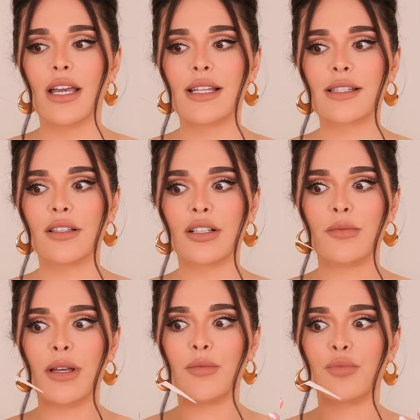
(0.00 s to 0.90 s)
It's a little
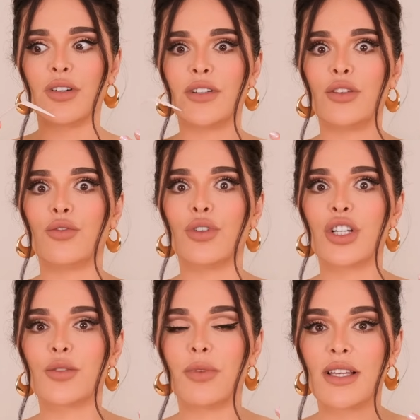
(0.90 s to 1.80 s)
bit more of an
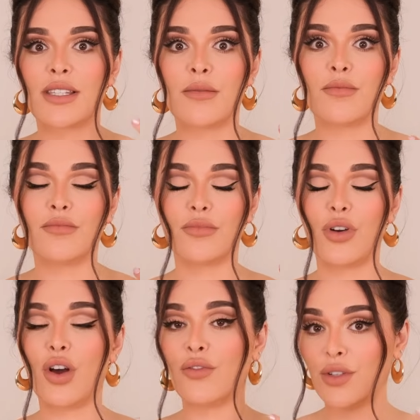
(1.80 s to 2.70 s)
orange blossom
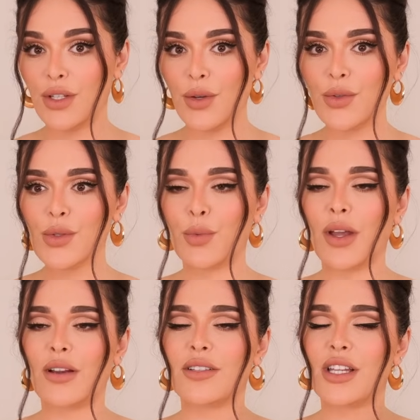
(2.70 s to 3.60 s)
overdose,
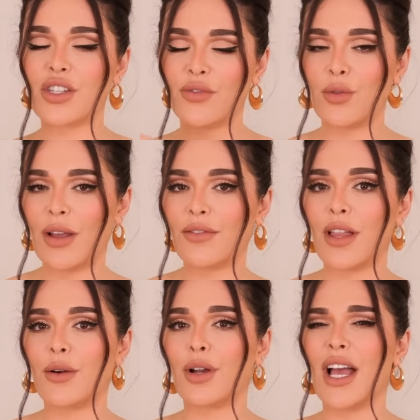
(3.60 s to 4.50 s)
where Deja Vu White
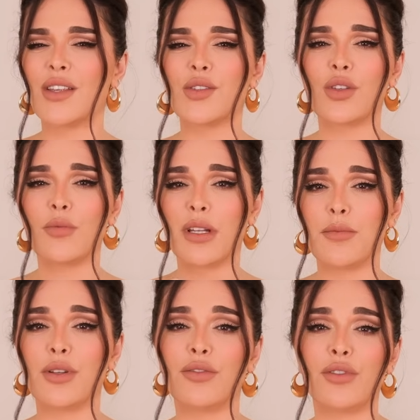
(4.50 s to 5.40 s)
Flower has so many
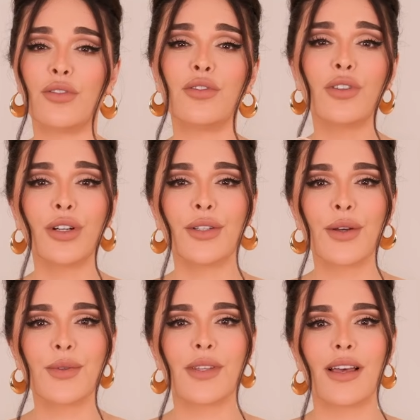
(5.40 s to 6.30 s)
beautiful floral
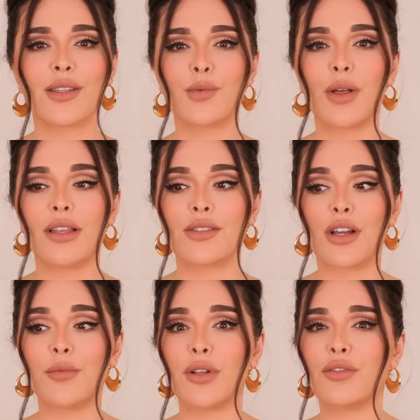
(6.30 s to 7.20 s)
notes, as well as
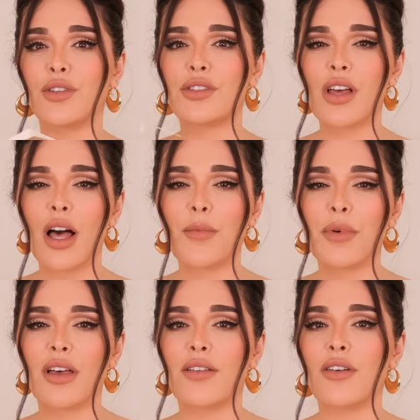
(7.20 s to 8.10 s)
our beautiful
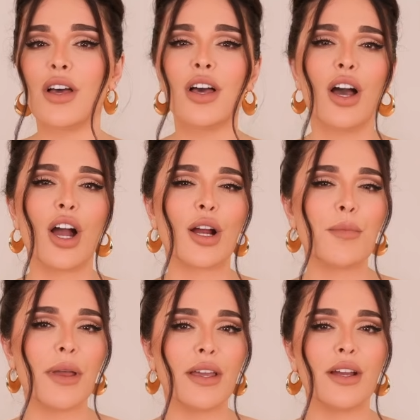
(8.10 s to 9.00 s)
top of our
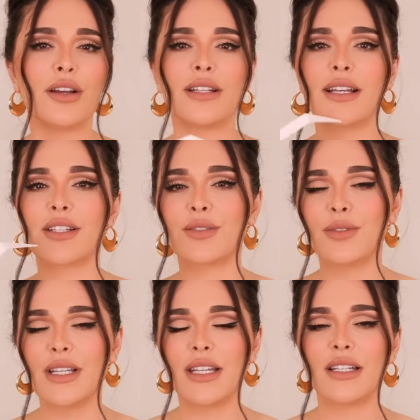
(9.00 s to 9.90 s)
pear and
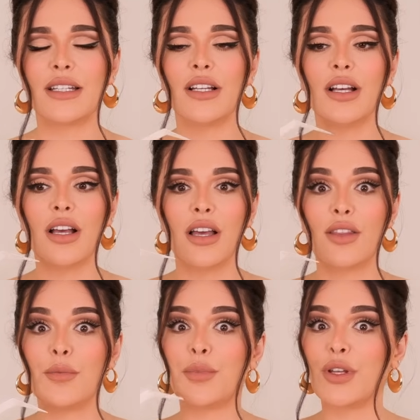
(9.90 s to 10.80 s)
nectarine and
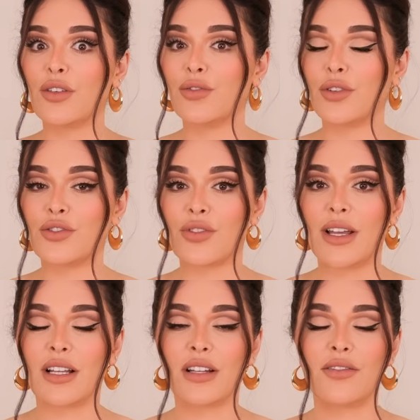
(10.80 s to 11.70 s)
the beautiful dry
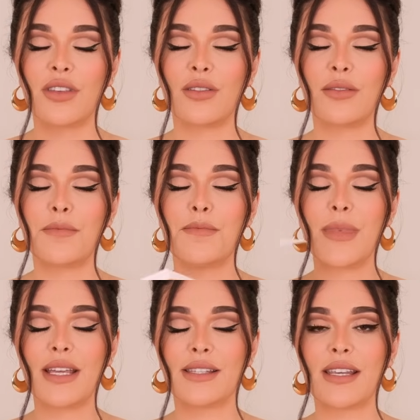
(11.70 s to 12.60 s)
down of the
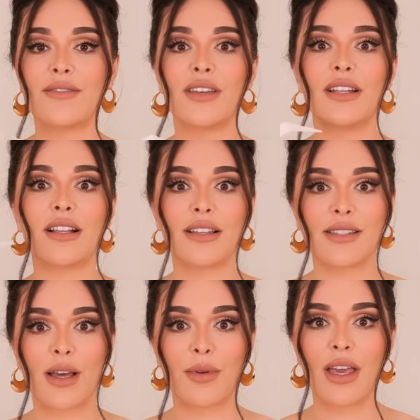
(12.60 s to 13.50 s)
amazing vanillas
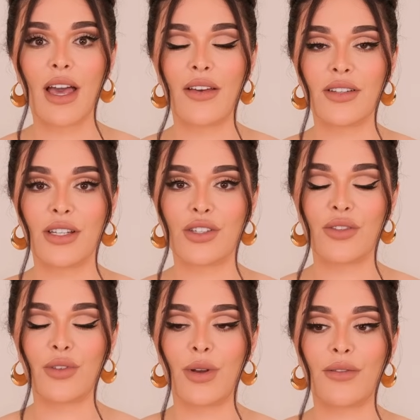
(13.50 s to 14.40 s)
that we have in Deja
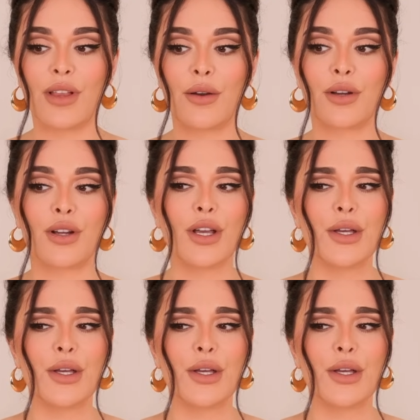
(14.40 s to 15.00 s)
Vu White Flower.